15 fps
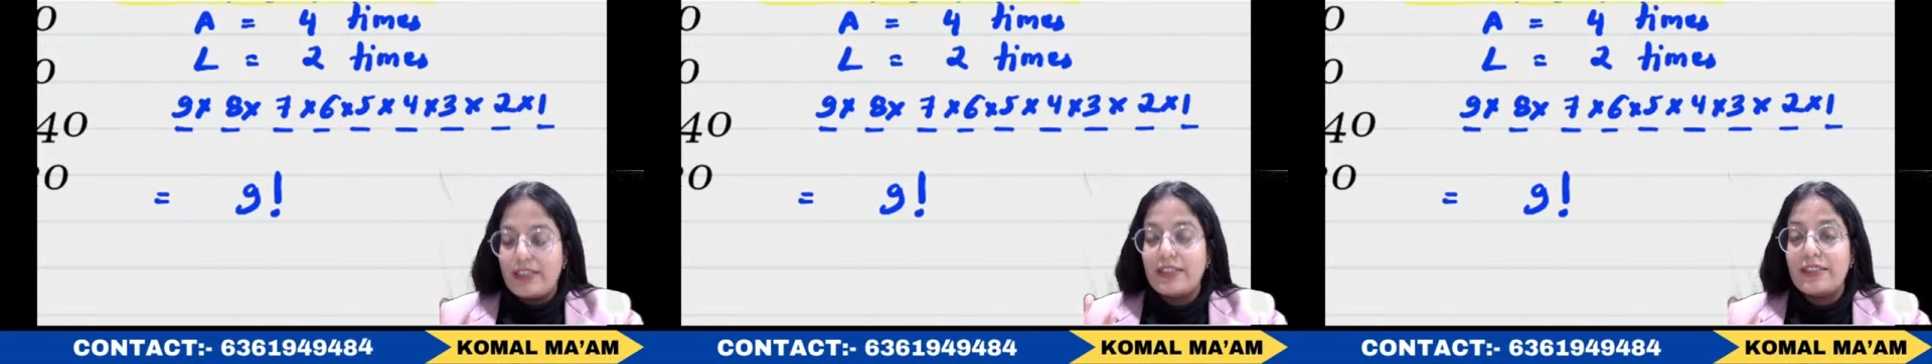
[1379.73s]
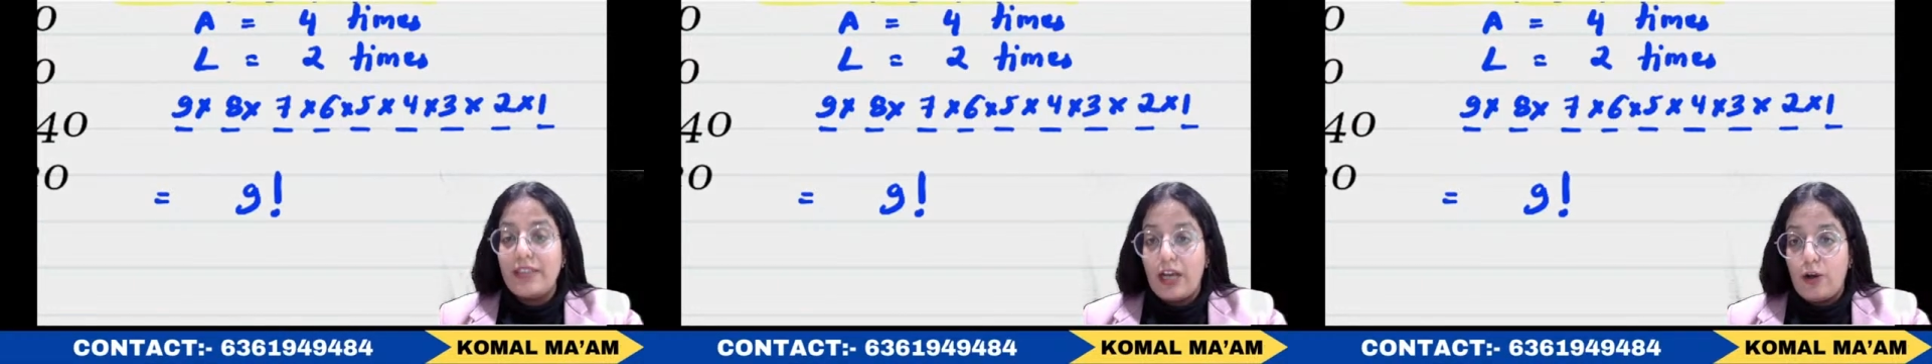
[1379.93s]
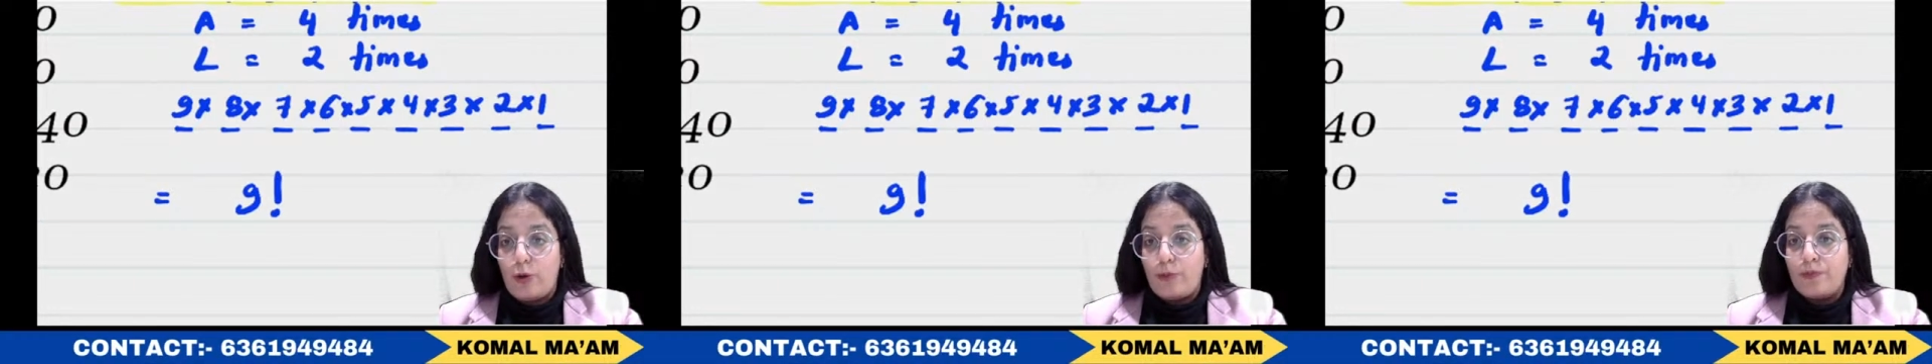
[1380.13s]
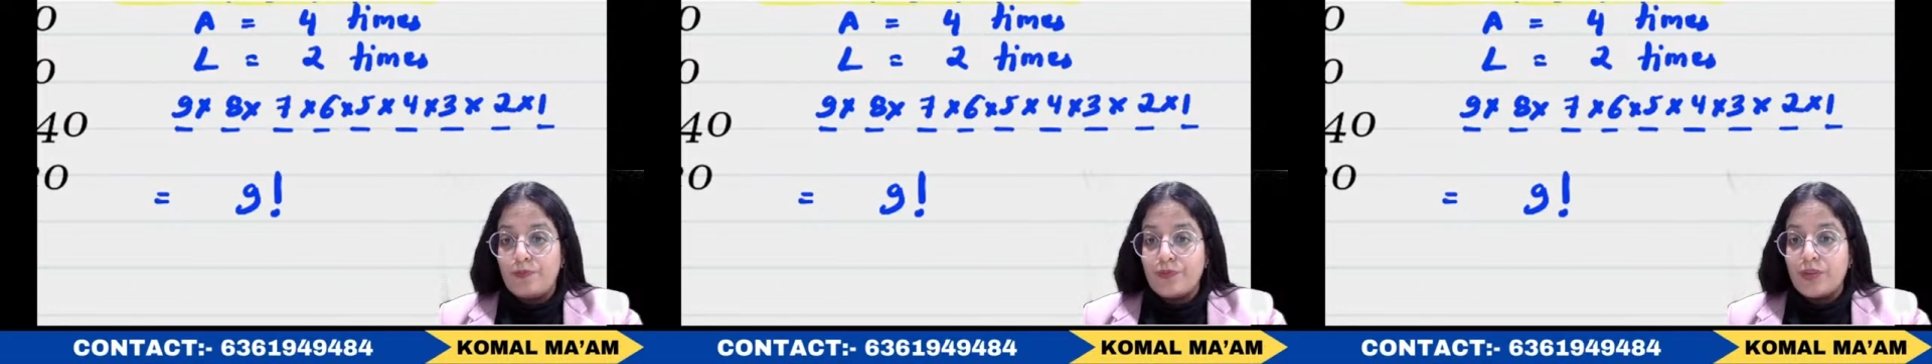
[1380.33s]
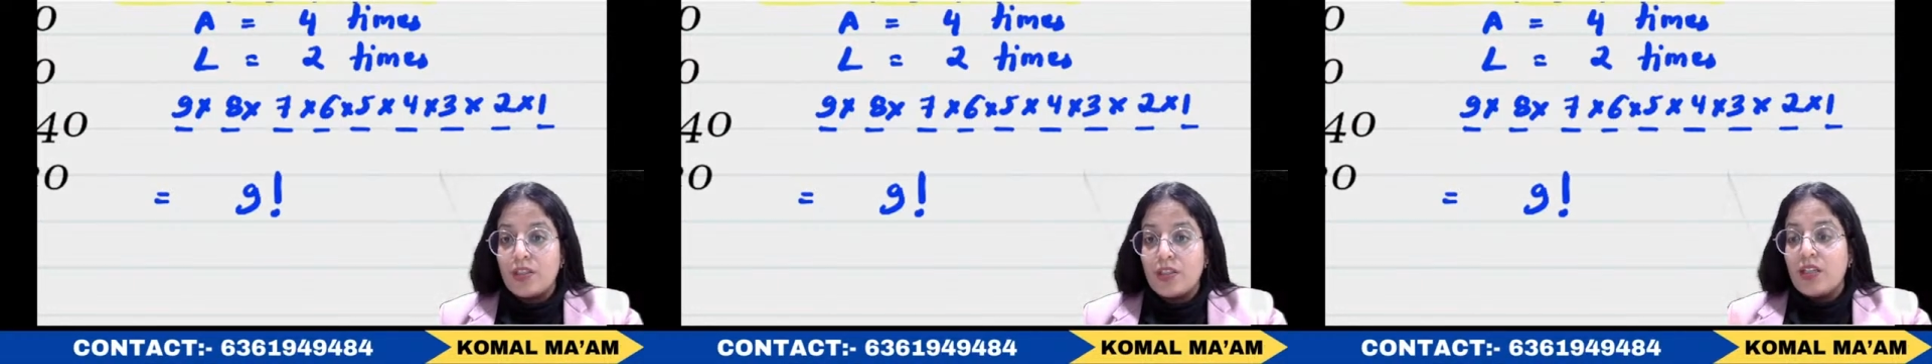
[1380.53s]
Now
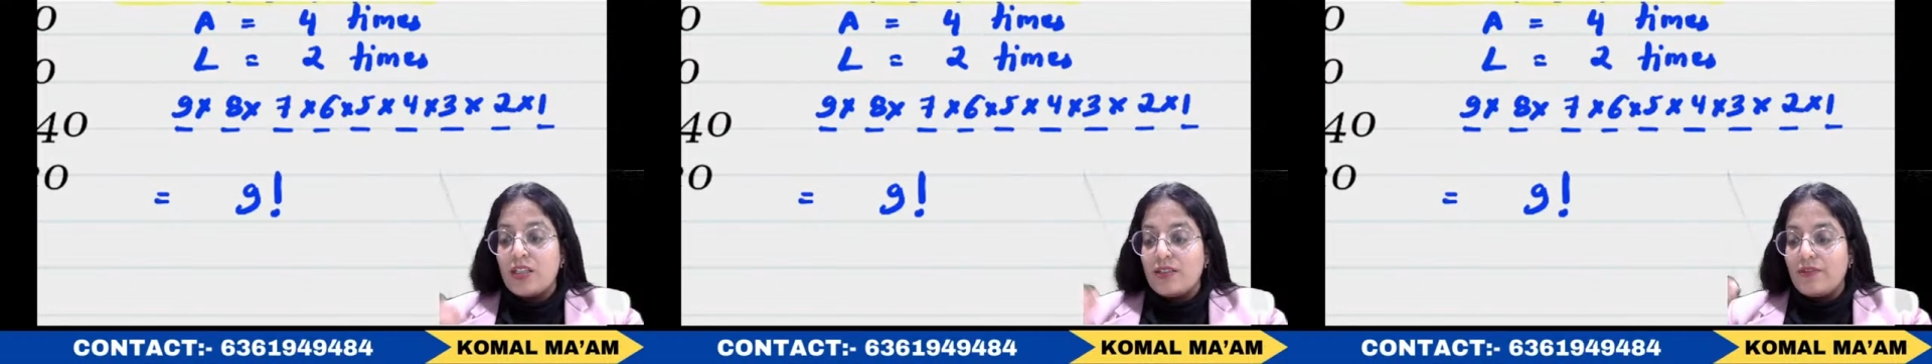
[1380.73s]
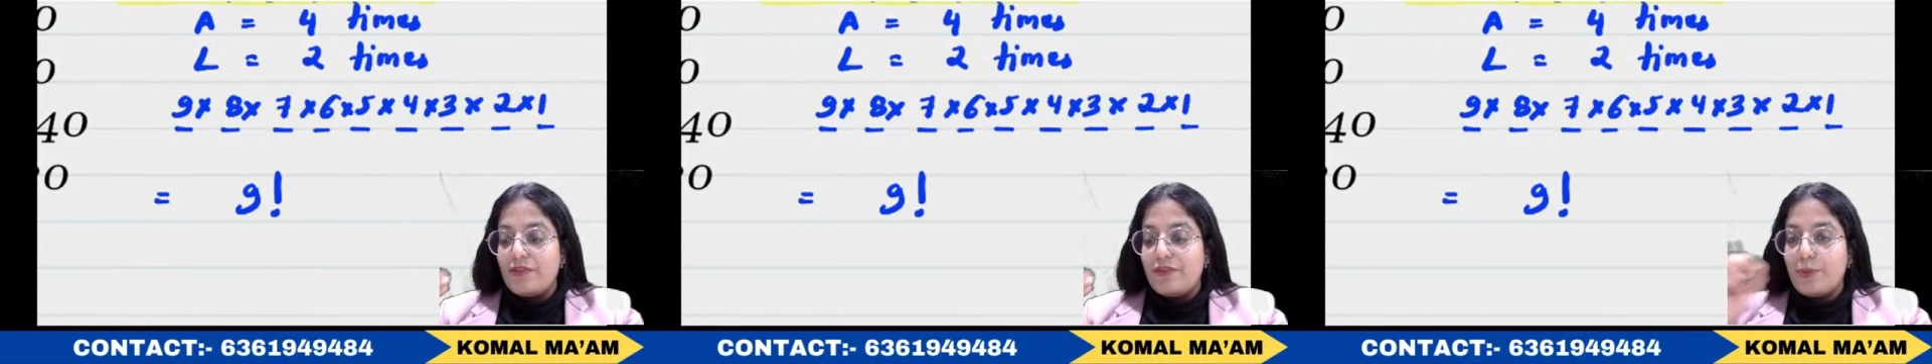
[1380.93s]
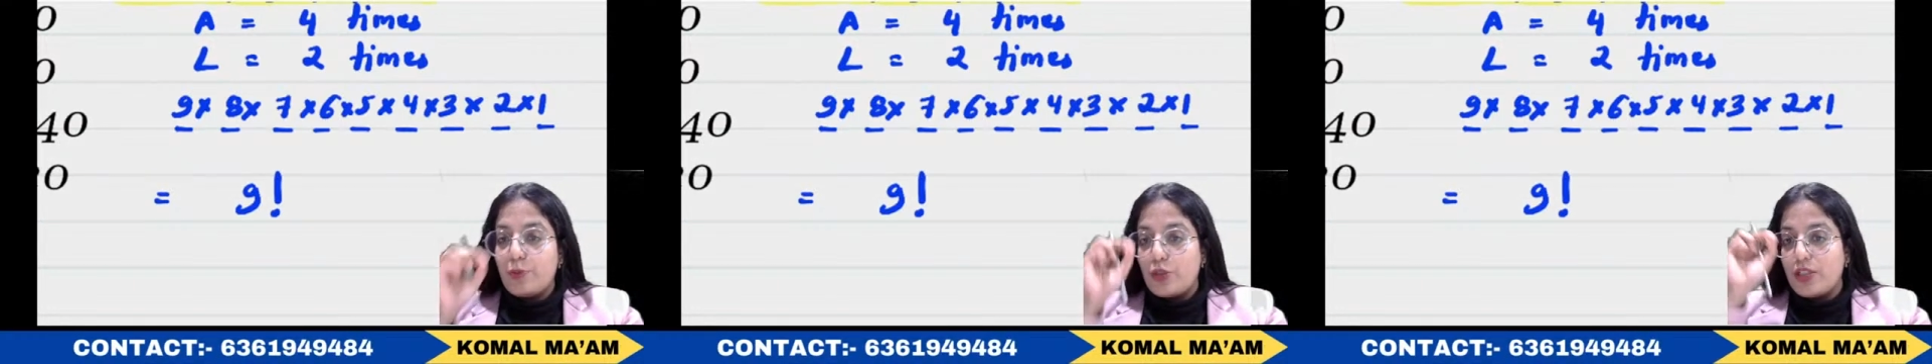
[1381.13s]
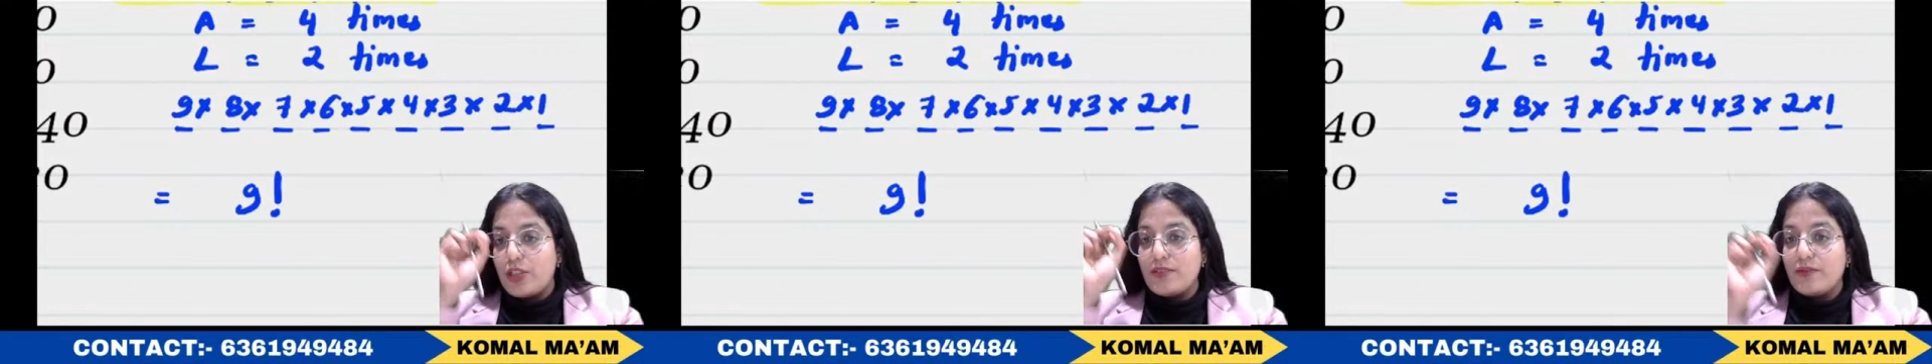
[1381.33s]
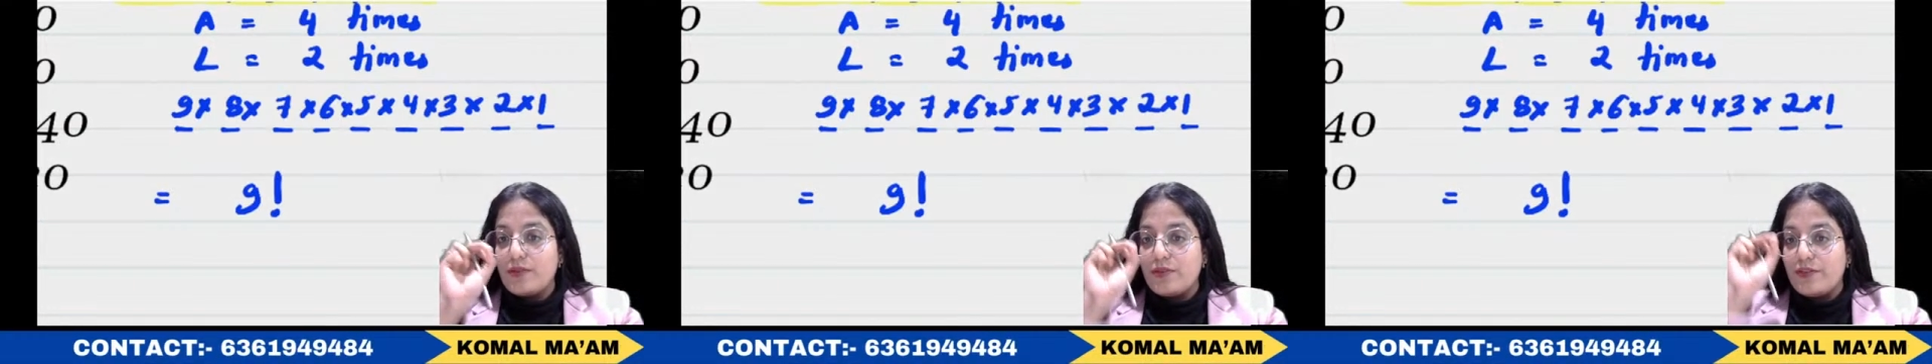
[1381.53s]

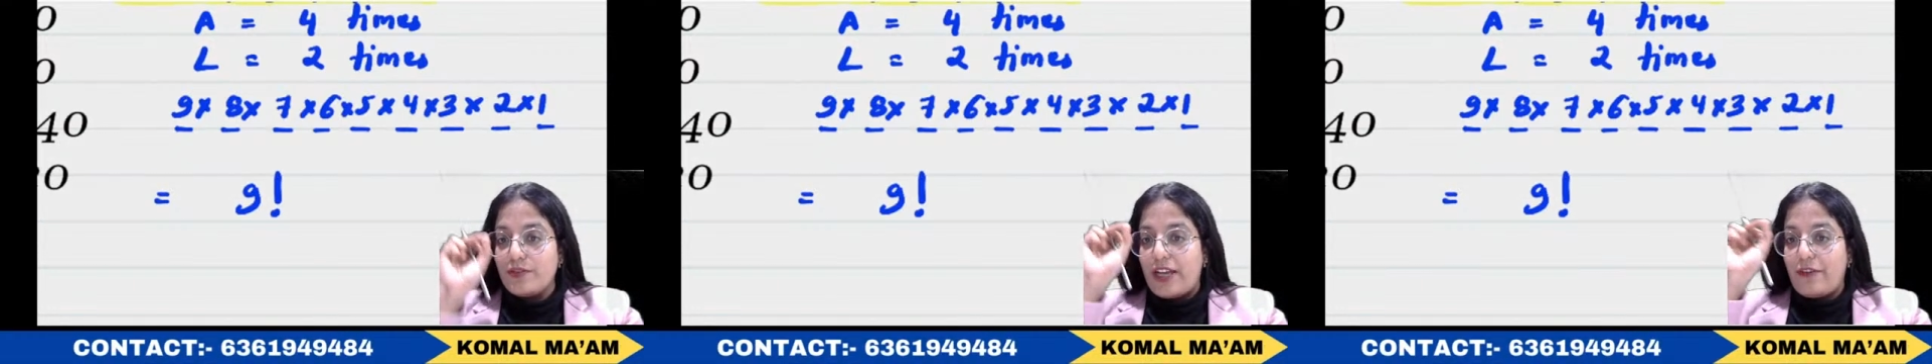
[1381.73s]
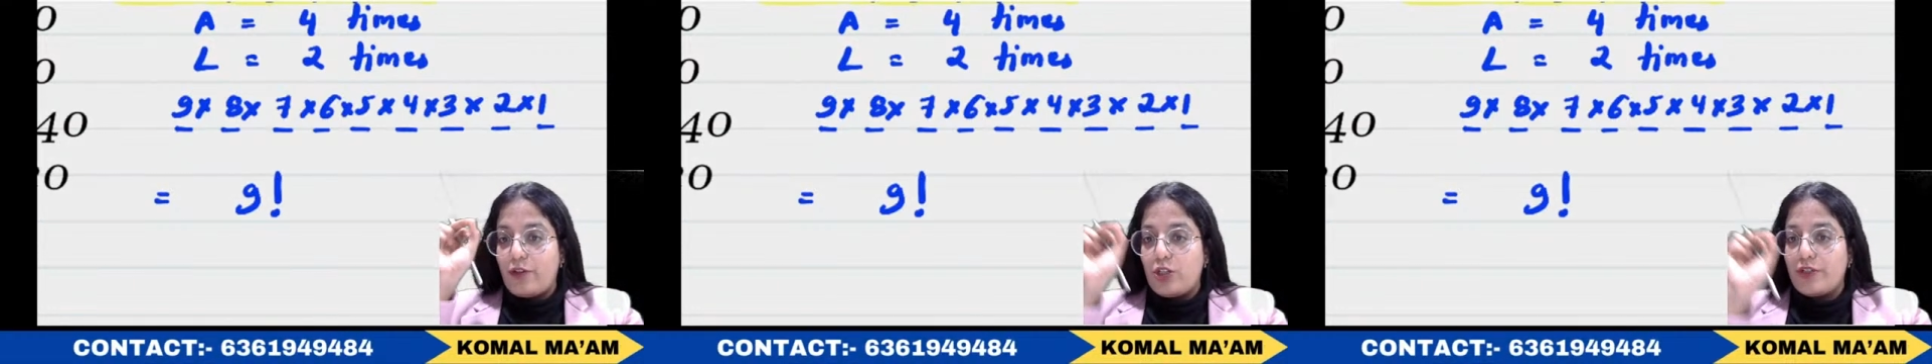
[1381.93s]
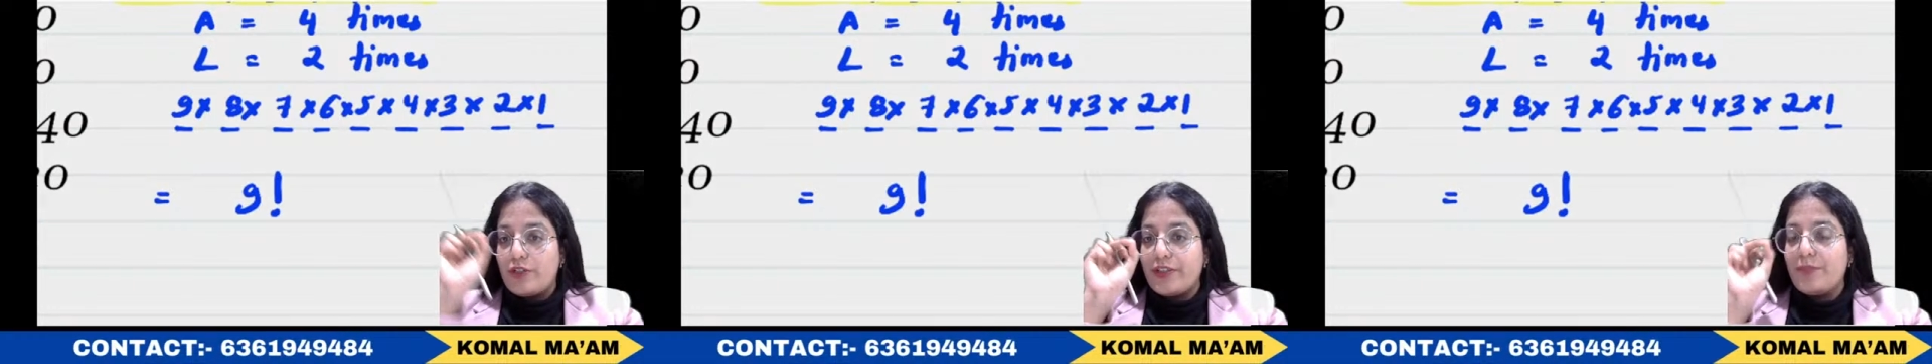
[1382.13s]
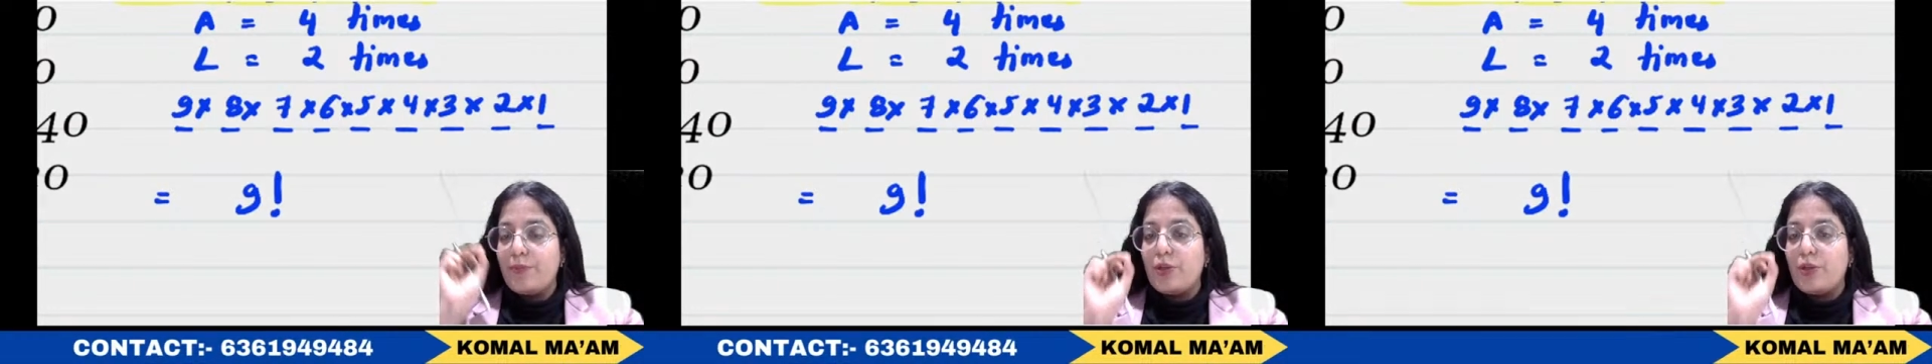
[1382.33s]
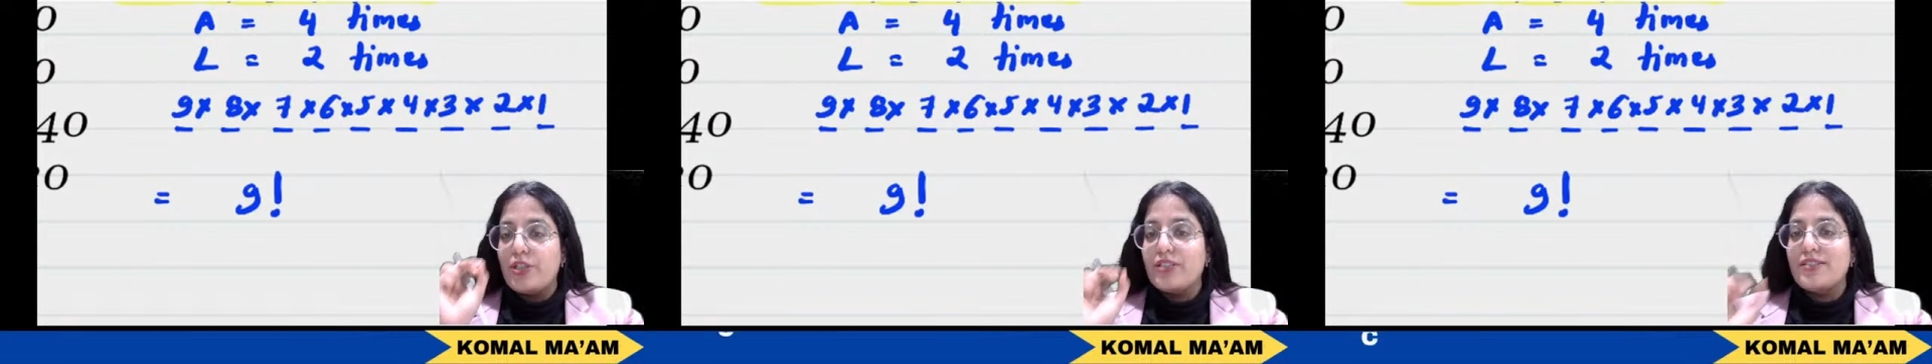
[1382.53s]
we have already put a